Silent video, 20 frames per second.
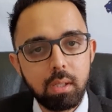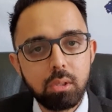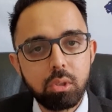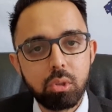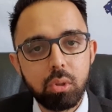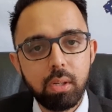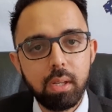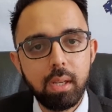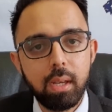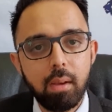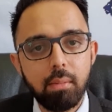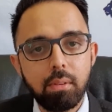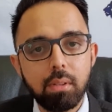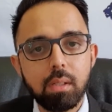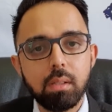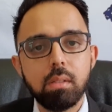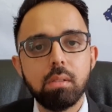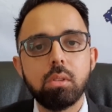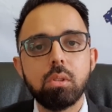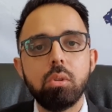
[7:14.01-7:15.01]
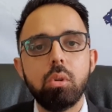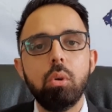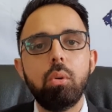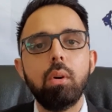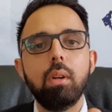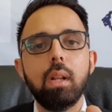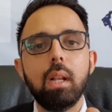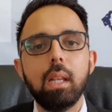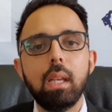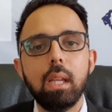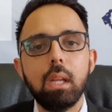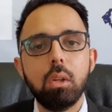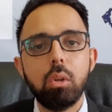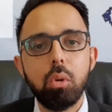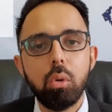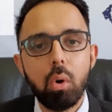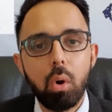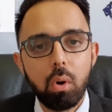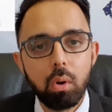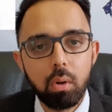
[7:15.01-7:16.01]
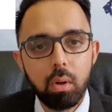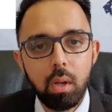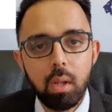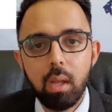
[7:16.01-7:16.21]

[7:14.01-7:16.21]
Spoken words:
to lead evidence. You're going to lead your